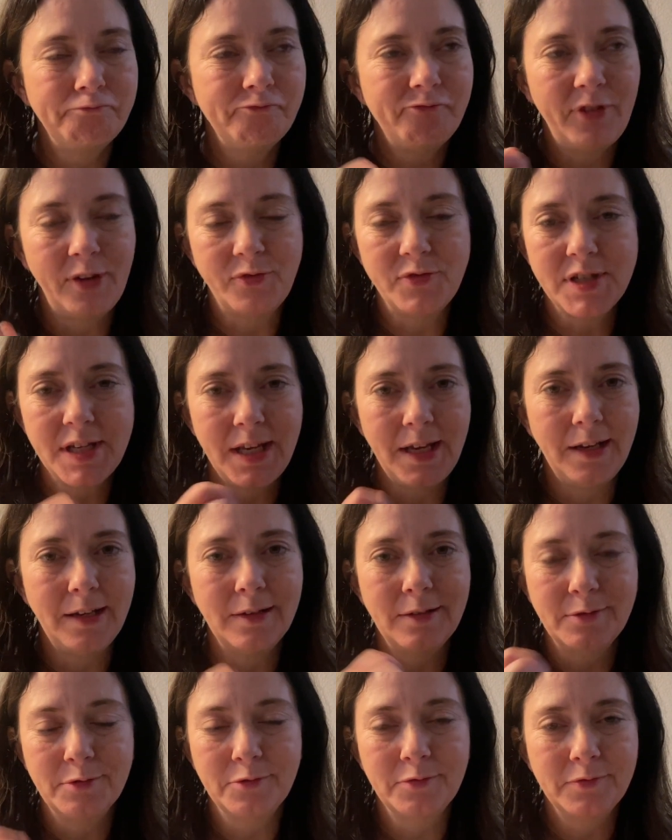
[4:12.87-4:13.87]

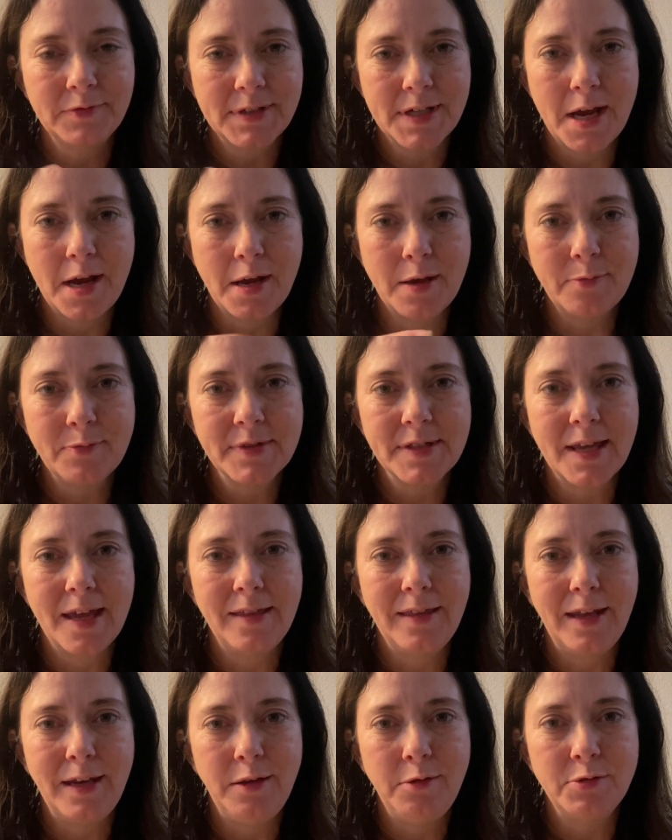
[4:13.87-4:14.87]
15 times and
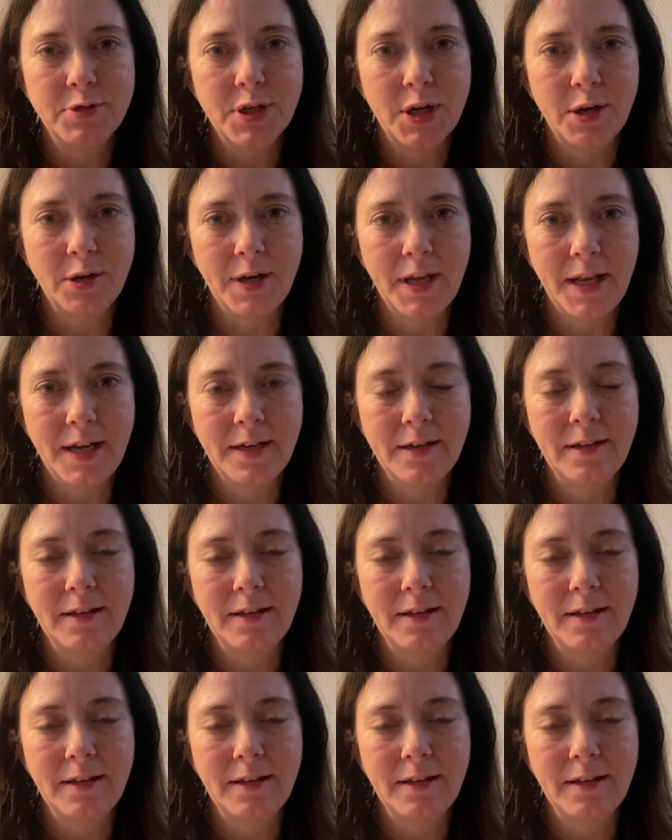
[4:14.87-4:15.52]
then you turn it